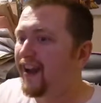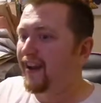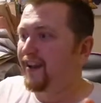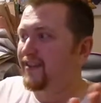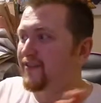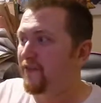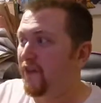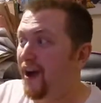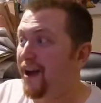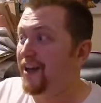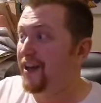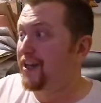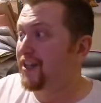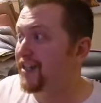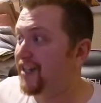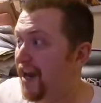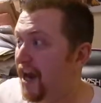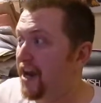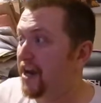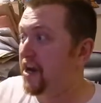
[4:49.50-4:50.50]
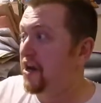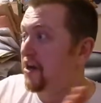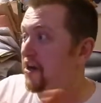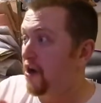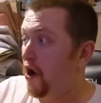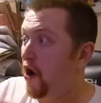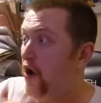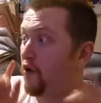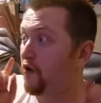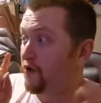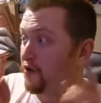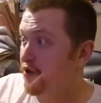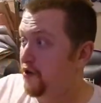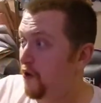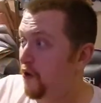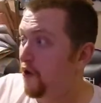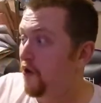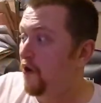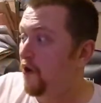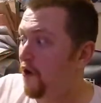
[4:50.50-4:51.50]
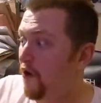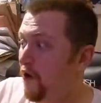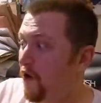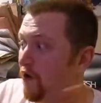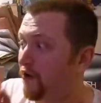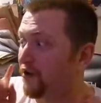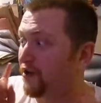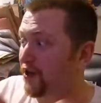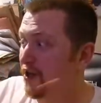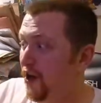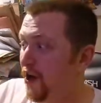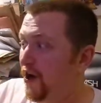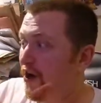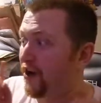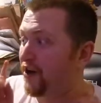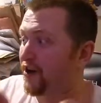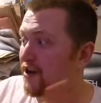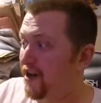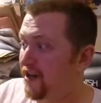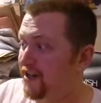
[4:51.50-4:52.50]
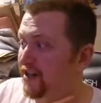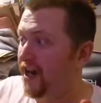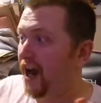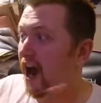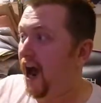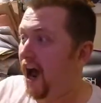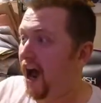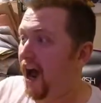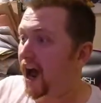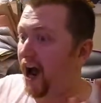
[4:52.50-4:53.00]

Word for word: It's fun and saying go, you're gonna die.